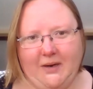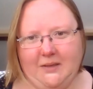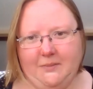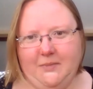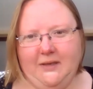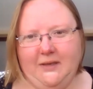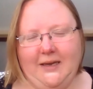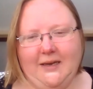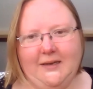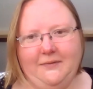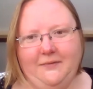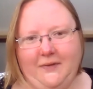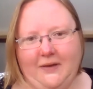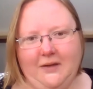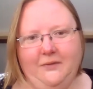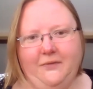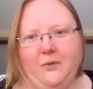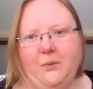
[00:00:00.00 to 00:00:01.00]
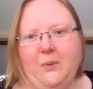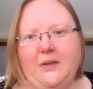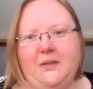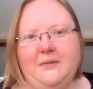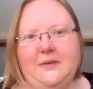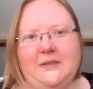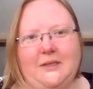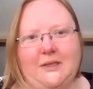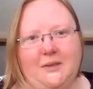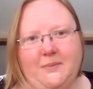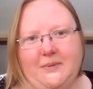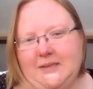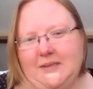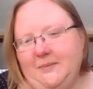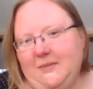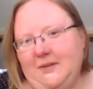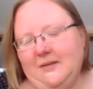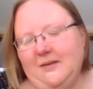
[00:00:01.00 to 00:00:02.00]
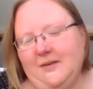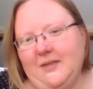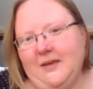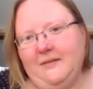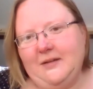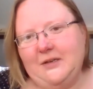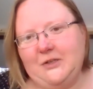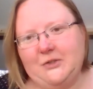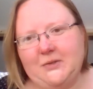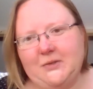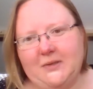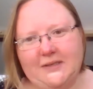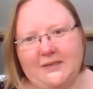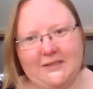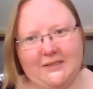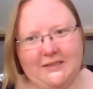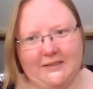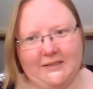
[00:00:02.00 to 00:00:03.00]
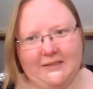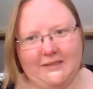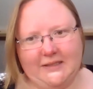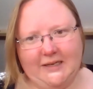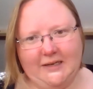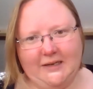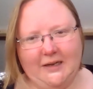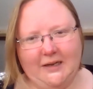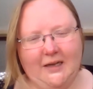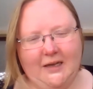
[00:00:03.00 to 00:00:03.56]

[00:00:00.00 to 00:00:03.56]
them and get a feel for whether it's going to be something that they're interested in,